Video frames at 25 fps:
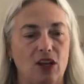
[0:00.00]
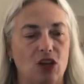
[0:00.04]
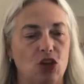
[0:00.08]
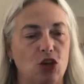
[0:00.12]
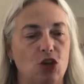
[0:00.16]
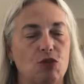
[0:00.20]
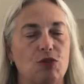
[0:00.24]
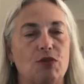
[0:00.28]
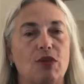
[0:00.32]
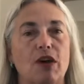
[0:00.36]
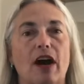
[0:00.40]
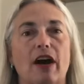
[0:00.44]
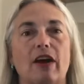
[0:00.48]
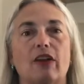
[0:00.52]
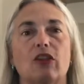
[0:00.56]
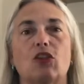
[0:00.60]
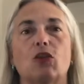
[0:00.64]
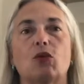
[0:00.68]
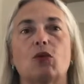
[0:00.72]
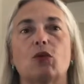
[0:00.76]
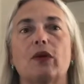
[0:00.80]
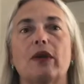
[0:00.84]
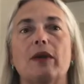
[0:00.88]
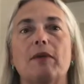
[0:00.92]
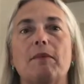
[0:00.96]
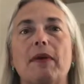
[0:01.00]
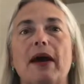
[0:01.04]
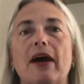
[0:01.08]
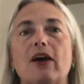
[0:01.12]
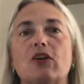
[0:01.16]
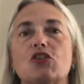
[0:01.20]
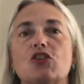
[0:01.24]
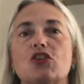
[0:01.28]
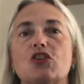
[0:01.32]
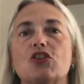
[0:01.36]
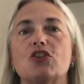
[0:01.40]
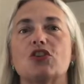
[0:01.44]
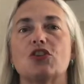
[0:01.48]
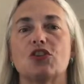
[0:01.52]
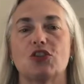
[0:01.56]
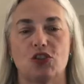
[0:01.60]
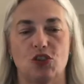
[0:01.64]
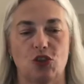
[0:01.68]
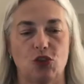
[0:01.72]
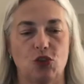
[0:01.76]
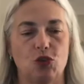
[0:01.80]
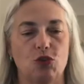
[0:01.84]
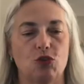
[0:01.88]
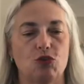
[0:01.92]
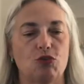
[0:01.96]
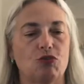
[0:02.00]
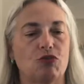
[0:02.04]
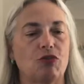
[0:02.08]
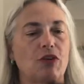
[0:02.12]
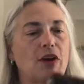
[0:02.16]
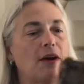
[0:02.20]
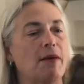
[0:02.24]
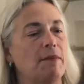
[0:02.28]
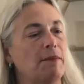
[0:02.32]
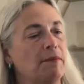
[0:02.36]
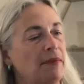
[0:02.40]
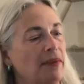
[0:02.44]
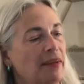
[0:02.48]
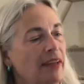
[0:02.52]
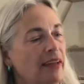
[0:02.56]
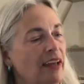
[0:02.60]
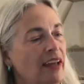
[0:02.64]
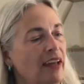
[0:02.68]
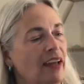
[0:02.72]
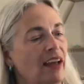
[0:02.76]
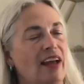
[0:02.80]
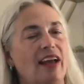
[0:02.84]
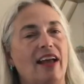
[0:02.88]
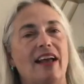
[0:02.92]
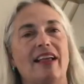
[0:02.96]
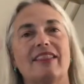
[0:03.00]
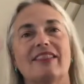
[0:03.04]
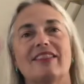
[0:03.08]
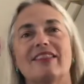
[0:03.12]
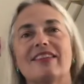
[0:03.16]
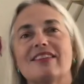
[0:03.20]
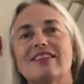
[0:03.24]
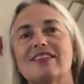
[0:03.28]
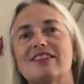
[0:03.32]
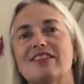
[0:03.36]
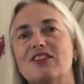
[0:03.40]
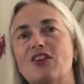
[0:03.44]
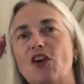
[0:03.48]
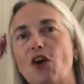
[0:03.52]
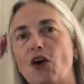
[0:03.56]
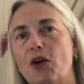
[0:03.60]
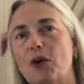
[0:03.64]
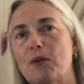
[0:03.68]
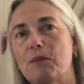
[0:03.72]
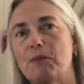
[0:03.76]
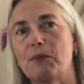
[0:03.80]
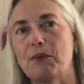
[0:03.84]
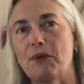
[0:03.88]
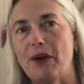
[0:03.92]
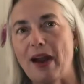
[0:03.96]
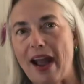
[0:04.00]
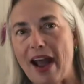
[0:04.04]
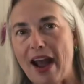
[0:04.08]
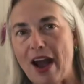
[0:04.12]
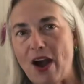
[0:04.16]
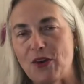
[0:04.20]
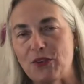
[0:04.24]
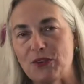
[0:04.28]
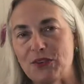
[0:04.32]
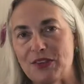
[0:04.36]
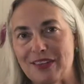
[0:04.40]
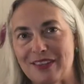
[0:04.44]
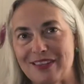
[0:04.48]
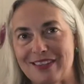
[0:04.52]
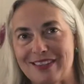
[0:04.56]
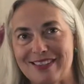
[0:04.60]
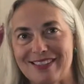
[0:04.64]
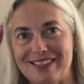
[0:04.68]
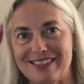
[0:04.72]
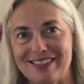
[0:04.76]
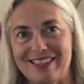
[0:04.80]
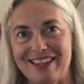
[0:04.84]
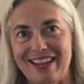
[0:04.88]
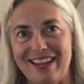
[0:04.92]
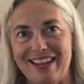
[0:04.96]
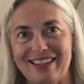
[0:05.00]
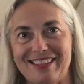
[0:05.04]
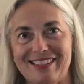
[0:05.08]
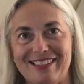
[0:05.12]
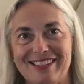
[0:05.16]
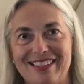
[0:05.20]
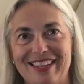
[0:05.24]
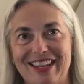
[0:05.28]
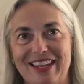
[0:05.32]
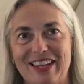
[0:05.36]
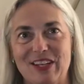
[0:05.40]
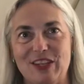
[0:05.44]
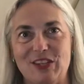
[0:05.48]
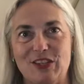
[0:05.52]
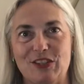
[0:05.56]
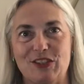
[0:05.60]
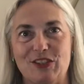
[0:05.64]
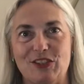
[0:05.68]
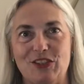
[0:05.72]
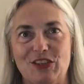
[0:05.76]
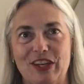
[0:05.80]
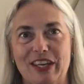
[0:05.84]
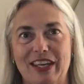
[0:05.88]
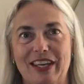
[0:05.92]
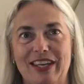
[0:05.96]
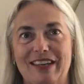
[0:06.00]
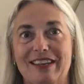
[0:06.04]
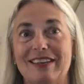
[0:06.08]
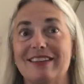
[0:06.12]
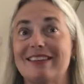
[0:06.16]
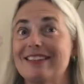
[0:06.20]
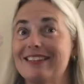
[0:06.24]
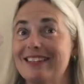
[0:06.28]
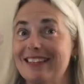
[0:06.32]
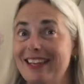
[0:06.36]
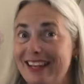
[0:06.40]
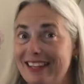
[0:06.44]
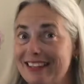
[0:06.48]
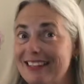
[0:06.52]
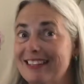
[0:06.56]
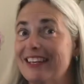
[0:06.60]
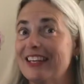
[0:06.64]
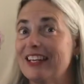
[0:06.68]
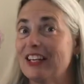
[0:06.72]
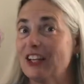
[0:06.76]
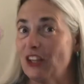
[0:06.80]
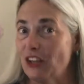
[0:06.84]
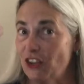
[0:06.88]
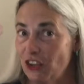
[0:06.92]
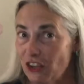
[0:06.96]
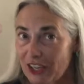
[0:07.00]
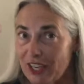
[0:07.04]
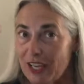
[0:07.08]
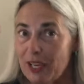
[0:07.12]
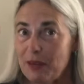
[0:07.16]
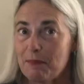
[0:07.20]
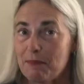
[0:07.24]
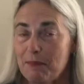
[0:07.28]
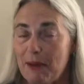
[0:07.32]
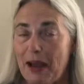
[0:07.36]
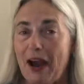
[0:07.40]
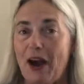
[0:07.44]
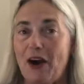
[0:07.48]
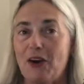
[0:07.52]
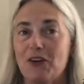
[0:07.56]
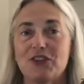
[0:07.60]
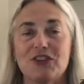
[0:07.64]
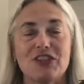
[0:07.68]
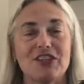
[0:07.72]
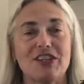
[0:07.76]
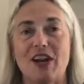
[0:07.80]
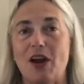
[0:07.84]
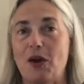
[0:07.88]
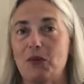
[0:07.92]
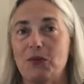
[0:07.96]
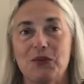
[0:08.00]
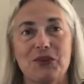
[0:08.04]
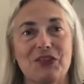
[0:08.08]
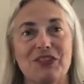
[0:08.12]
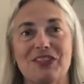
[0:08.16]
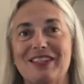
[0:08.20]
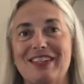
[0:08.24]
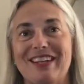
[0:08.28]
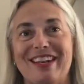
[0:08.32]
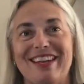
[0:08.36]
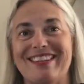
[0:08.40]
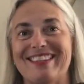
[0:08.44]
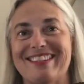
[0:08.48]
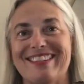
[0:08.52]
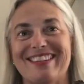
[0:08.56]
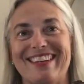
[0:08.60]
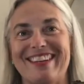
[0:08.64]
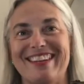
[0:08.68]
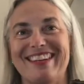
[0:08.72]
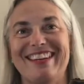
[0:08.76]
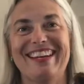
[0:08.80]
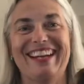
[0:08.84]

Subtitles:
You've got 3 pouches to choose from. This dark brown snakeskin looking pouch, not real snakeskin.